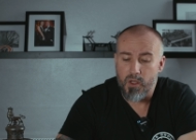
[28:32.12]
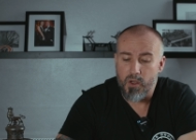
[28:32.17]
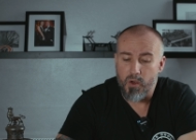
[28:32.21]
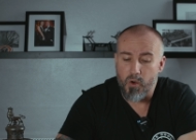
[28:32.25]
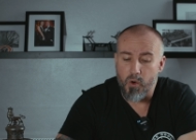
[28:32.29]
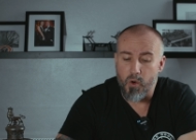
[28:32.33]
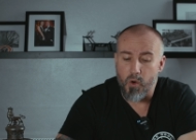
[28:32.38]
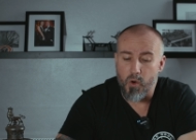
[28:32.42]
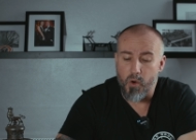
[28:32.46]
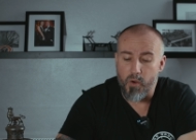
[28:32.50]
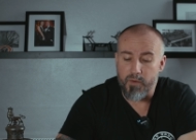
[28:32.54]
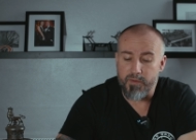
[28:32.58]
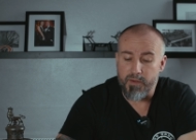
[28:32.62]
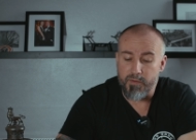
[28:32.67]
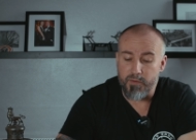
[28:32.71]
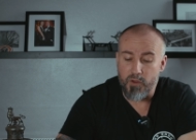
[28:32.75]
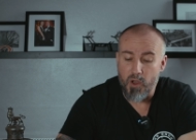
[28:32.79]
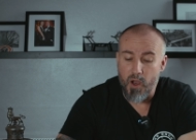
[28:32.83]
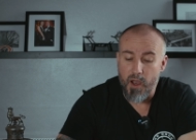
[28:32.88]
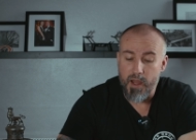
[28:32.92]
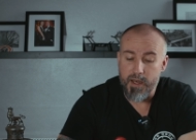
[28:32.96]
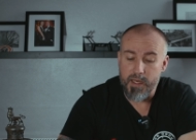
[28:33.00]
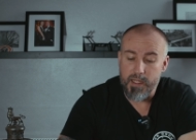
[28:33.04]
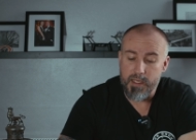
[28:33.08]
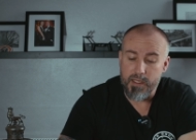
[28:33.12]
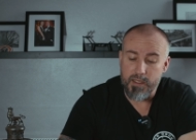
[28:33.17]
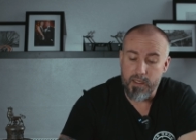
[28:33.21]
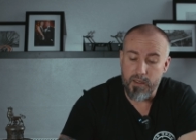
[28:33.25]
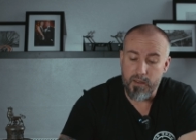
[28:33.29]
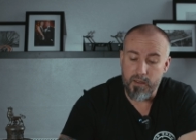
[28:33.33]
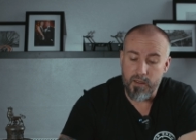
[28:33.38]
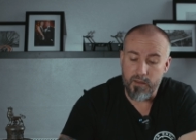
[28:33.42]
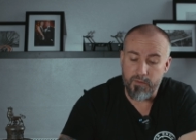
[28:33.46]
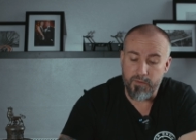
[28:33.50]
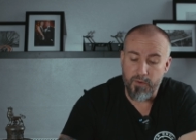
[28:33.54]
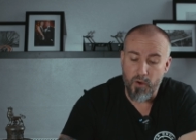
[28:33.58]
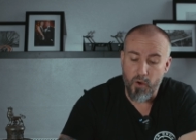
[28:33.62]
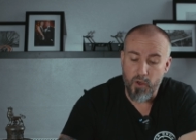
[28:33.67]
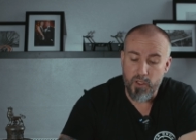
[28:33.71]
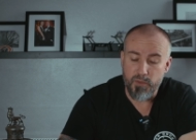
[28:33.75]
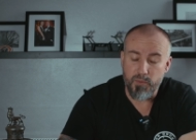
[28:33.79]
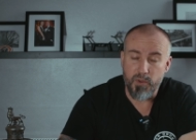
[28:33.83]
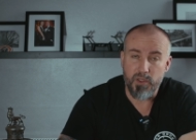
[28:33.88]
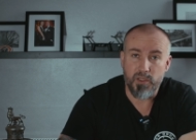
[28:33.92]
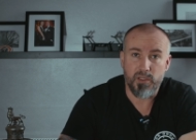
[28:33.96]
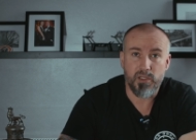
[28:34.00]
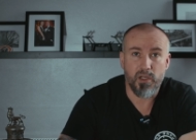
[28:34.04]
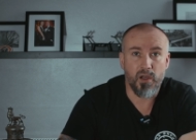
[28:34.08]
or if you've got any
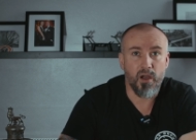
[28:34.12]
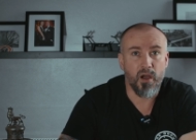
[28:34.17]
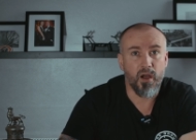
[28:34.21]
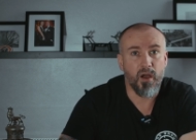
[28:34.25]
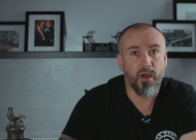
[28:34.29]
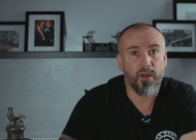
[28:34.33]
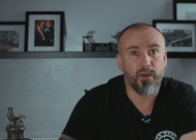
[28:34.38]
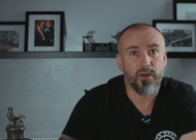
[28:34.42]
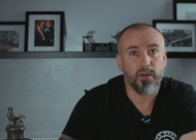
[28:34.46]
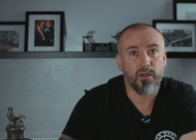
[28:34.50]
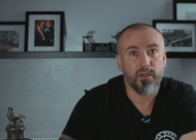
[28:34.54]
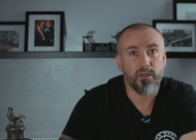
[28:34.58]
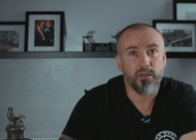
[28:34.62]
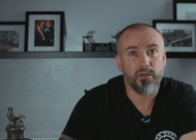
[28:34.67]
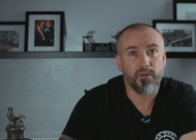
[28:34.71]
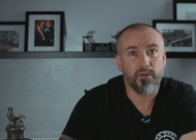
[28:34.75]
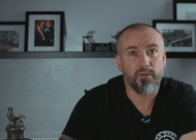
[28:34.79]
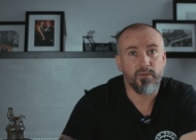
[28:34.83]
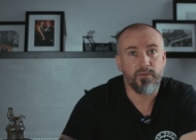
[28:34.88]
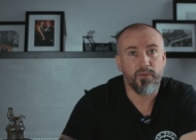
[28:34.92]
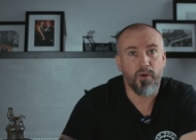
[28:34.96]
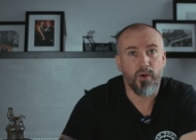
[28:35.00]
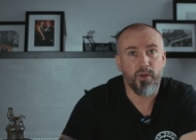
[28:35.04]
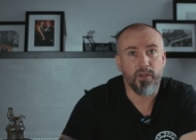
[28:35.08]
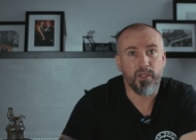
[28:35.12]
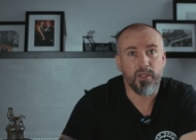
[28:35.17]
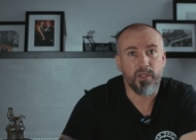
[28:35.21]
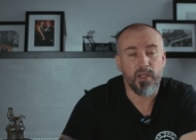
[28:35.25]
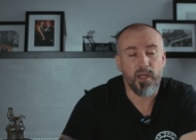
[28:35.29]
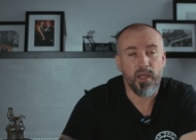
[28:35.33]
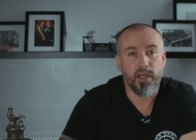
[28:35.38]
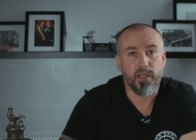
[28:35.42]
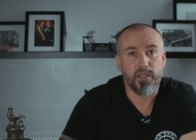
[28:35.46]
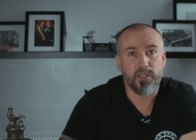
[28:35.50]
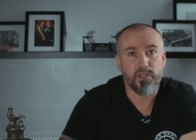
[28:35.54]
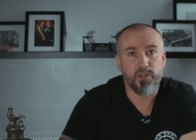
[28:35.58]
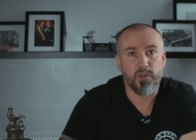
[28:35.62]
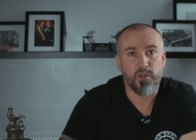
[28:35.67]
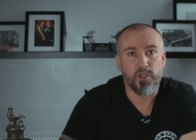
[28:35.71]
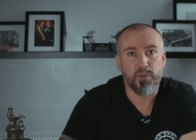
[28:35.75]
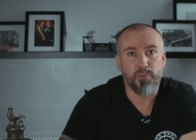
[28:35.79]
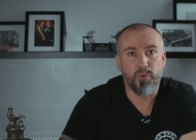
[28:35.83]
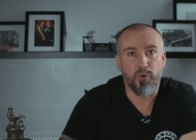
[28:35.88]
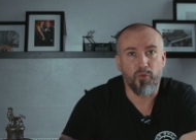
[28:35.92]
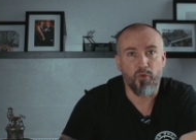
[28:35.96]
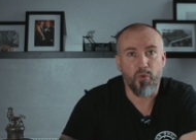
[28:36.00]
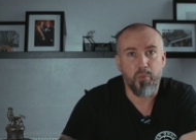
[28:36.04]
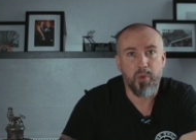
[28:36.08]
advisements on finding a
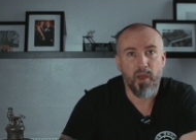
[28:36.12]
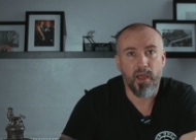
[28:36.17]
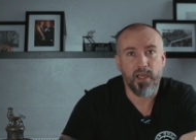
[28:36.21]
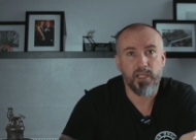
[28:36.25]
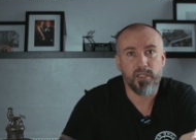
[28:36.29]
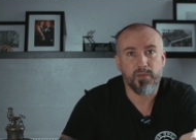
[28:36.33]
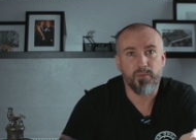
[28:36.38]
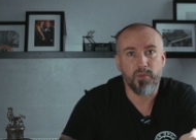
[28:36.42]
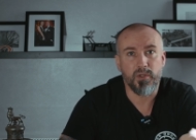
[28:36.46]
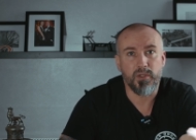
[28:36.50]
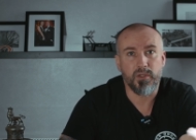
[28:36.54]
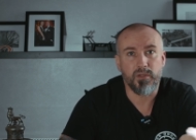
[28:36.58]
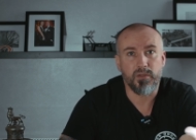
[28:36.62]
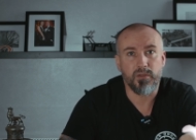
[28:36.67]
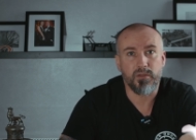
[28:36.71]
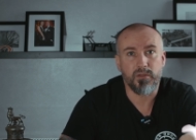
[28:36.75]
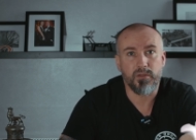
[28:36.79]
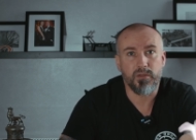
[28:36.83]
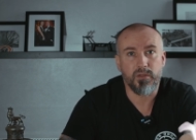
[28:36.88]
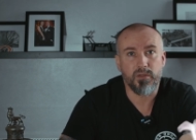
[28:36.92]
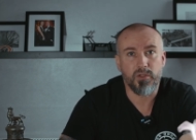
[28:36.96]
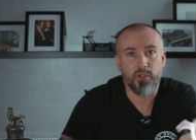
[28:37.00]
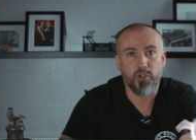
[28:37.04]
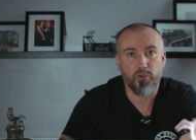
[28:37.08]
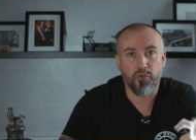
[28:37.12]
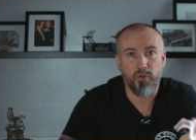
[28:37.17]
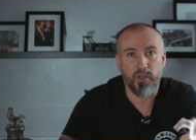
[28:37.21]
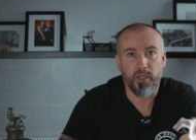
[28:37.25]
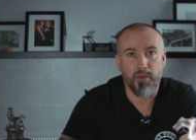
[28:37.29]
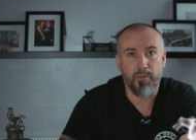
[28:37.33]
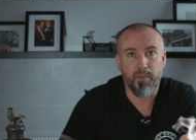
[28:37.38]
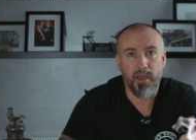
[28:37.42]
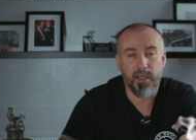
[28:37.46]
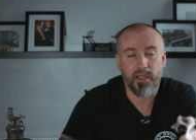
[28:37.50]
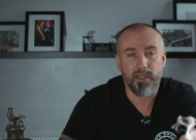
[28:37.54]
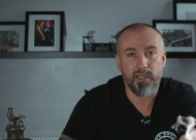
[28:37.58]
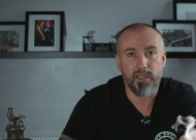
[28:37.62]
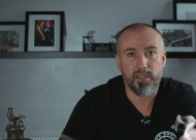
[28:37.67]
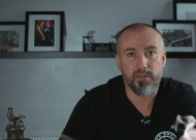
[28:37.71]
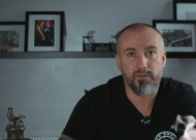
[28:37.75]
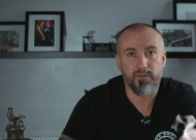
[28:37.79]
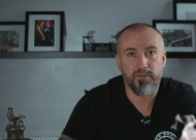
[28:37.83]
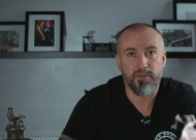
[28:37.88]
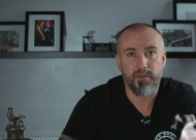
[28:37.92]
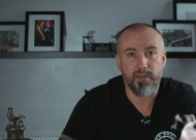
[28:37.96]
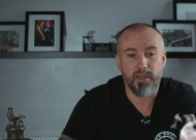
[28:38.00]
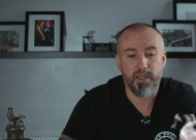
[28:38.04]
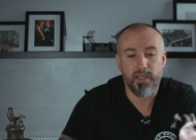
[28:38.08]
suitable replacement trigger mechanism
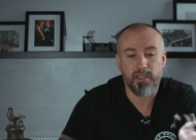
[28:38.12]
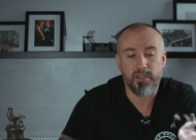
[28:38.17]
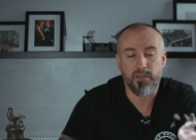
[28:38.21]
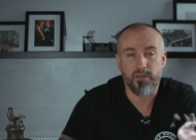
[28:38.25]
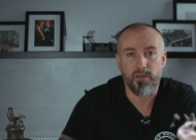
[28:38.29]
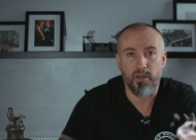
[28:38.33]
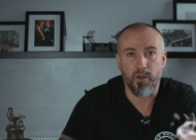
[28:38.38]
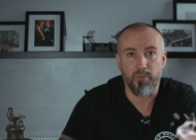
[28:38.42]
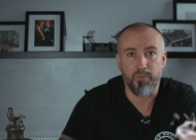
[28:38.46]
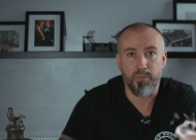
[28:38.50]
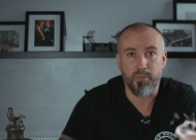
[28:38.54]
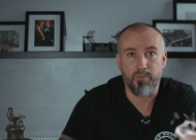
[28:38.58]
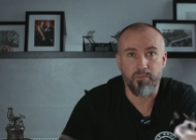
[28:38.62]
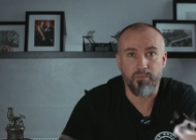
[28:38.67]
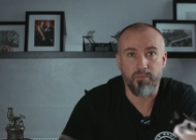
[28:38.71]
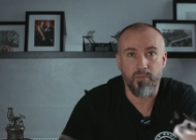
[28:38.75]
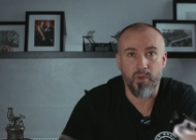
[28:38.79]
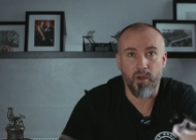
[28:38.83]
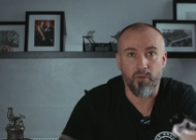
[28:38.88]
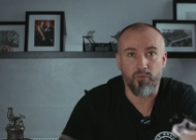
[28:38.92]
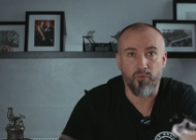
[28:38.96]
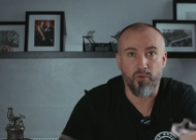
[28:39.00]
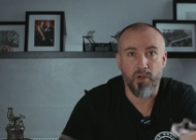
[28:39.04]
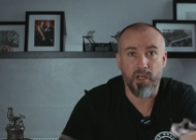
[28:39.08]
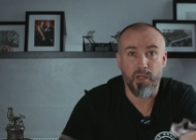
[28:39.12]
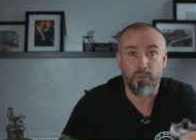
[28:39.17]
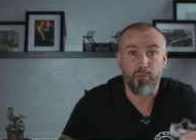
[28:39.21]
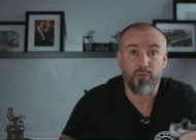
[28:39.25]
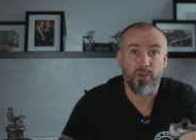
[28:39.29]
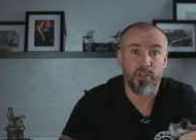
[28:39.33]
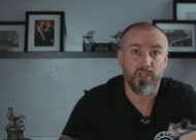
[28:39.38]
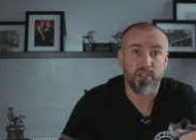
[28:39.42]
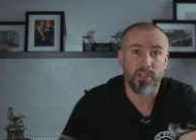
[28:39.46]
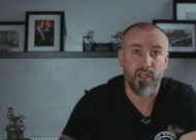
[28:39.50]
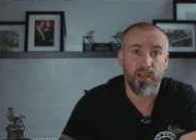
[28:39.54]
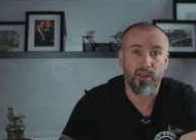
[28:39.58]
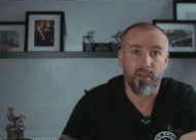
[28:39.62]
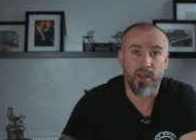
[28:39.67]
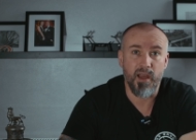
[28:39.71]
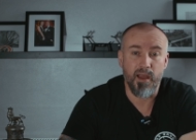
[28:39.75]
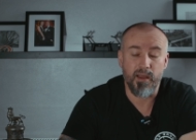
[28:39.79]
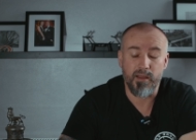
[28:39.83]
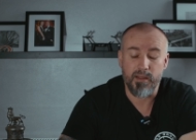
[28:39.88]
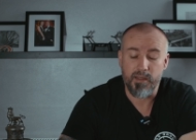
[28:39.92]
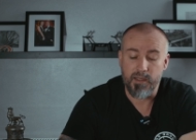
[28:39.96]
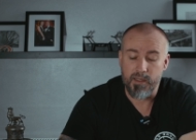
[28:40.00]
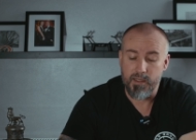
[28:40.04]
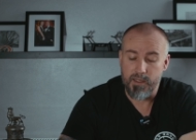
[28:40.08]
for this. I'd really appreciate that.